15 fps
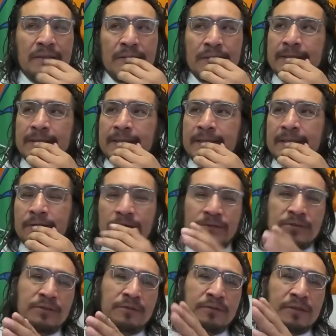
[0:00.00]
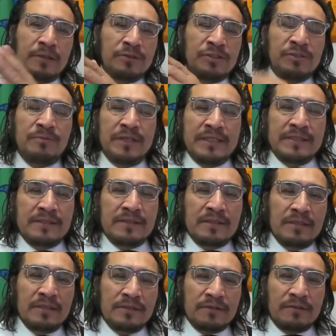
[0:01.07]
and then also the Ojibways.
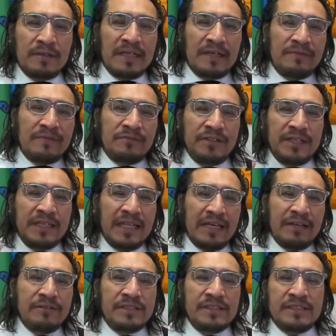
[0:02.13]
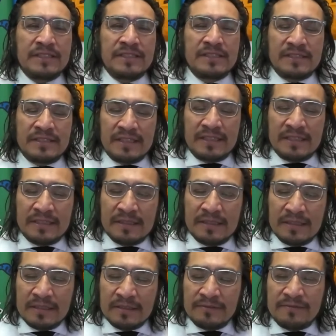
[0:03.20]
So I have 3 languages,
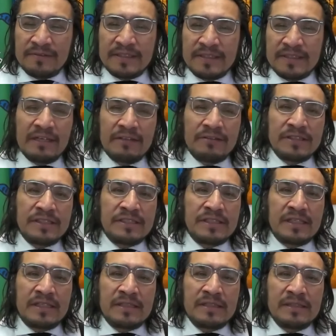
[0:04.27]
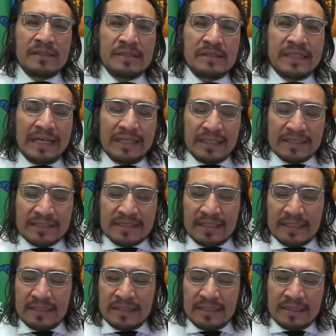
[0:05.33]
different language dialects that
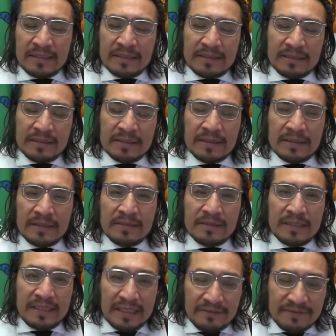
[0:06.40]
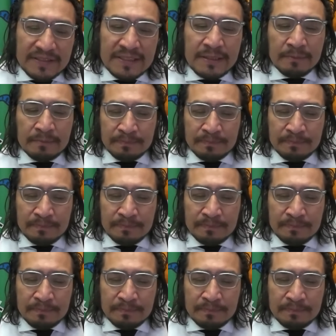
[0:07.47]
I visit.